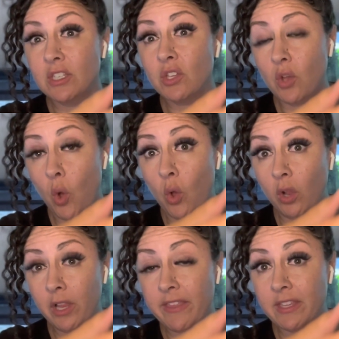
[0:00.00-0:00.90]

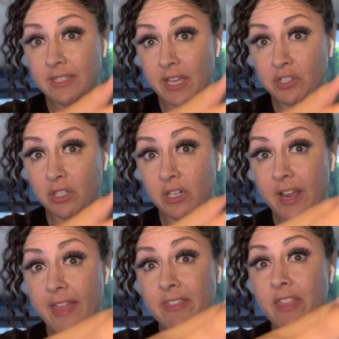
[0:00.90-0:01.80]
hole in the center,
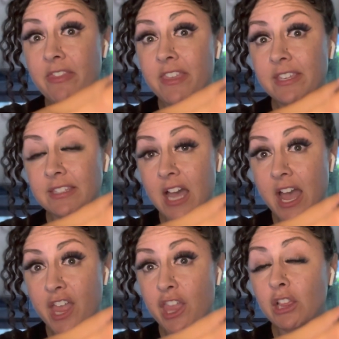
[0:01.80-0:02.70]
and then this
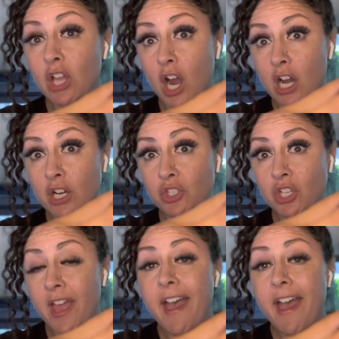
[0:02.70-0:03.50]
guy, the large,